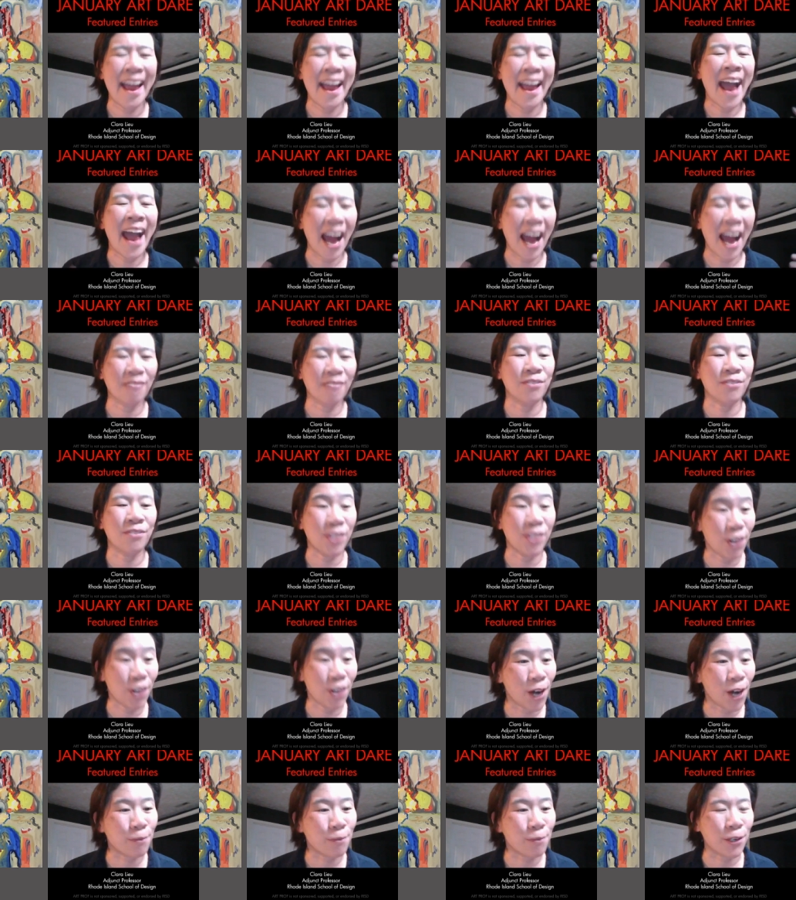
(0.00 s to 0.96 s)
half of the
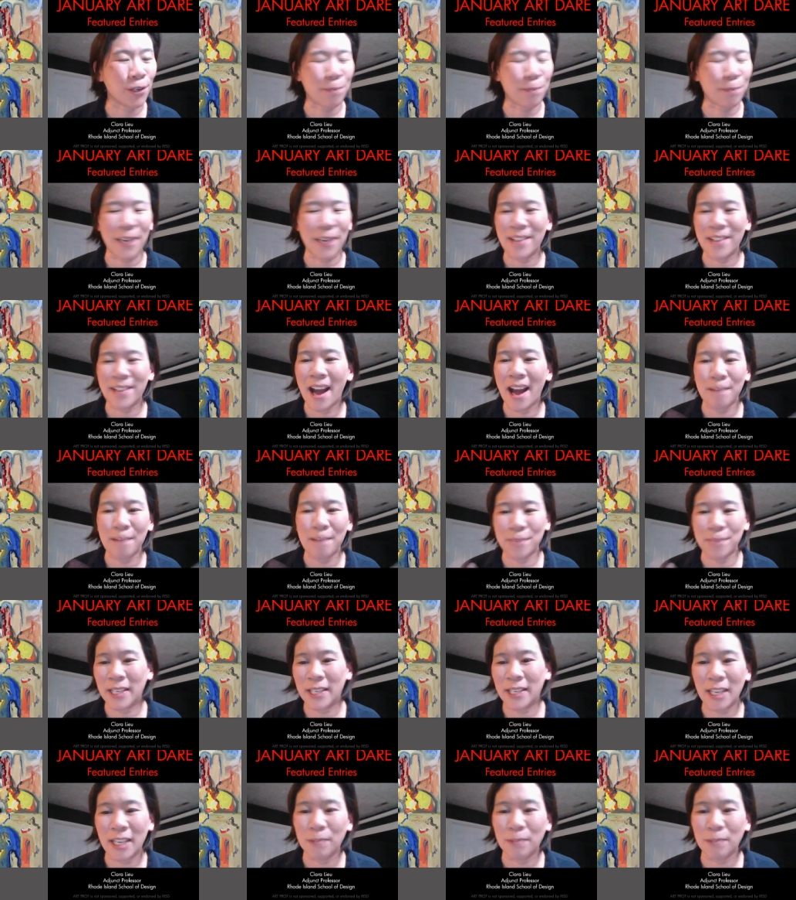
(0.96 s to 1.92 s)
artwork by not
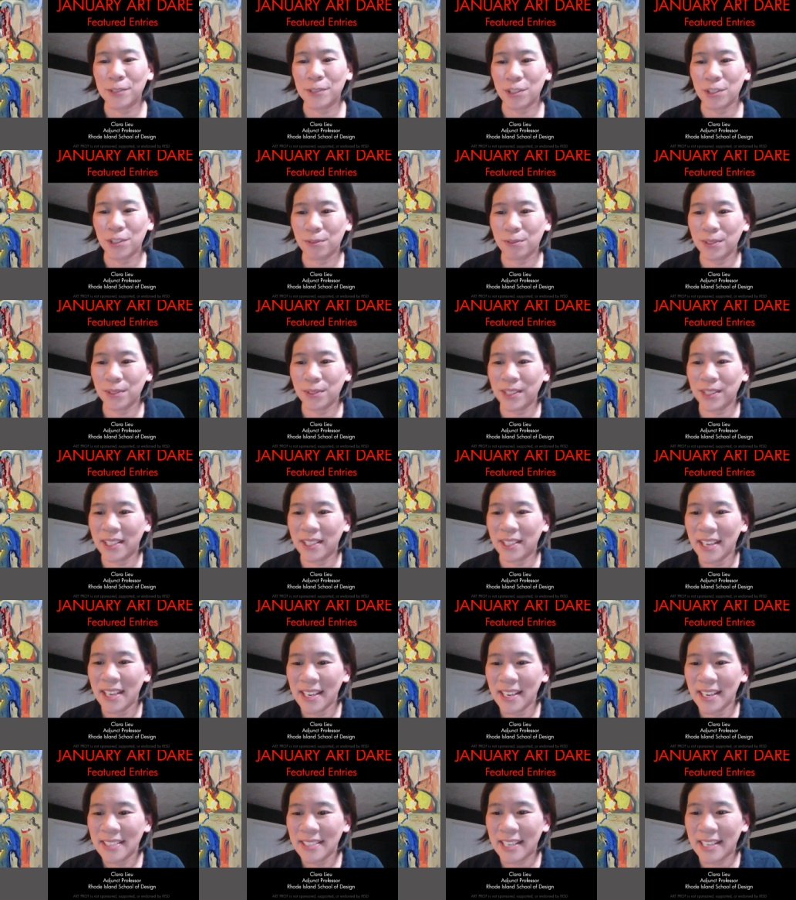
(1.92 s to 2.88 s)
being able to really
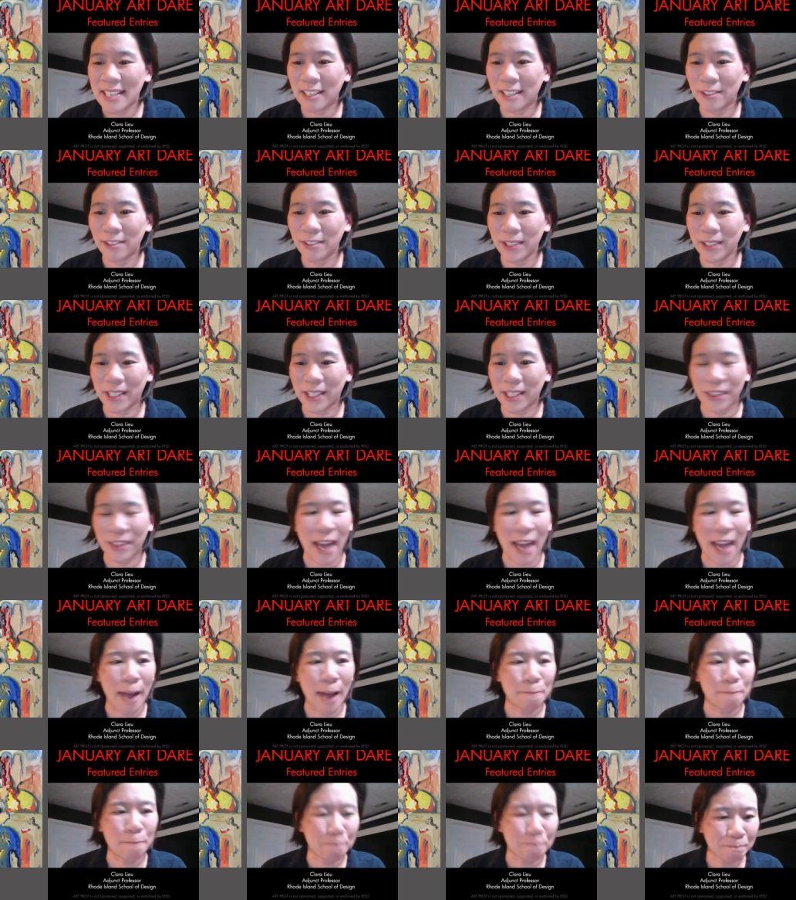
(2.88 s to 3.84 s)
take a look at
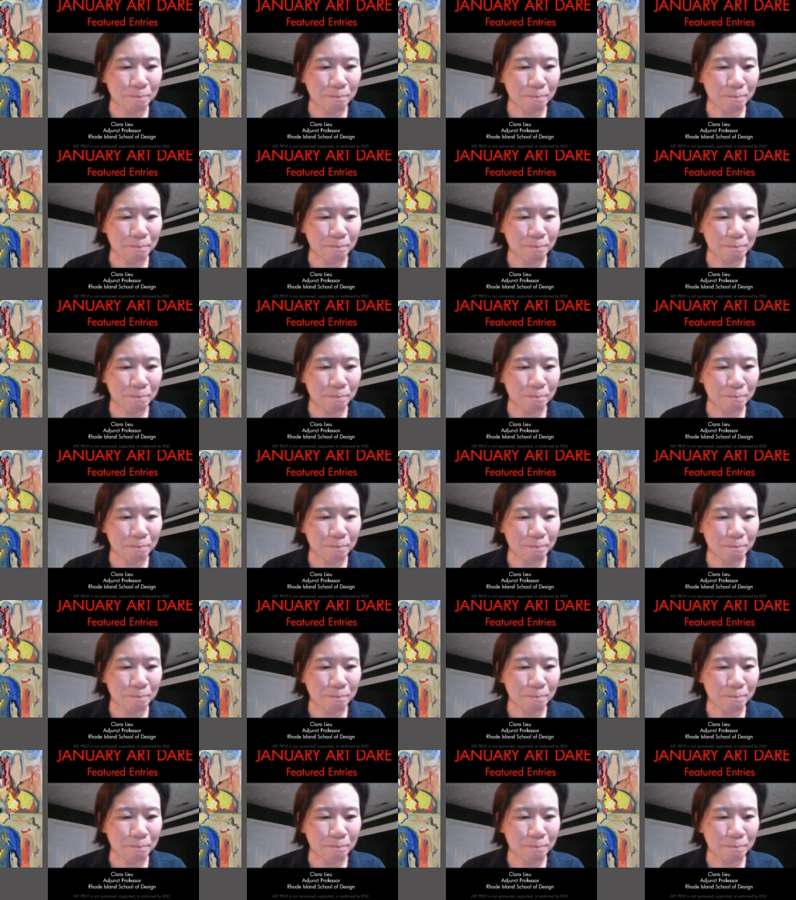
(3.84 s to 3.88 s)
that.